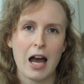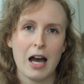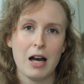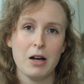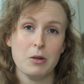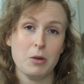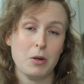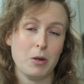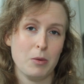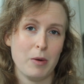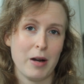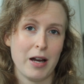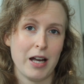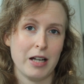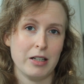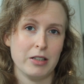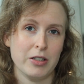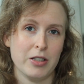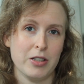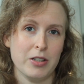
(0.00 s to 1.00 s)
How
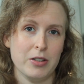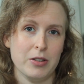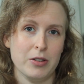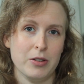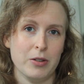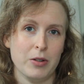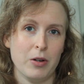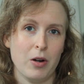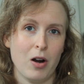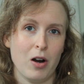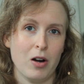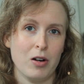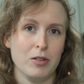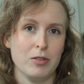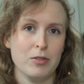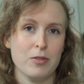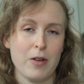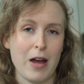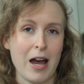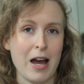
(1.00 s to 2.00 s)
aware are you
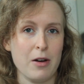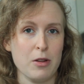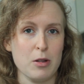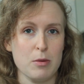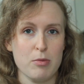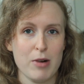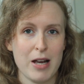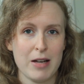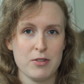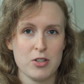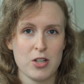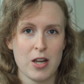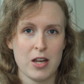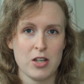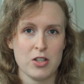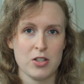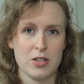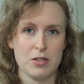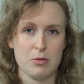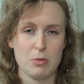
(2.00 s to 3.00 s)
of how the breath
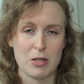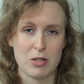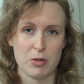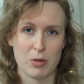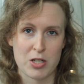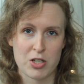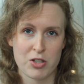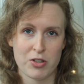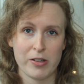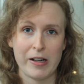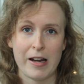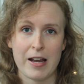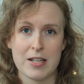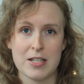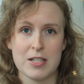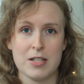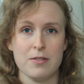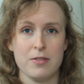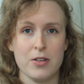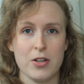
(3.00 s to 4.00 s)
changes when we're
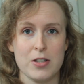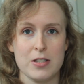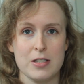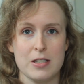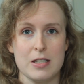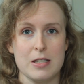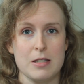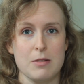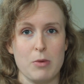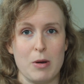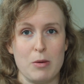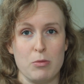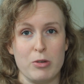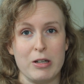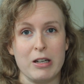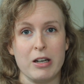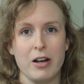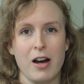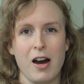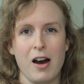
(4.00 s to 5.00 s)
stressed versus when
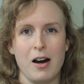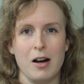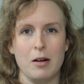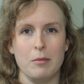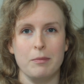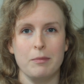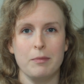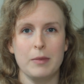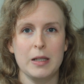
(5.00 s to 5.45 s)
we're calm?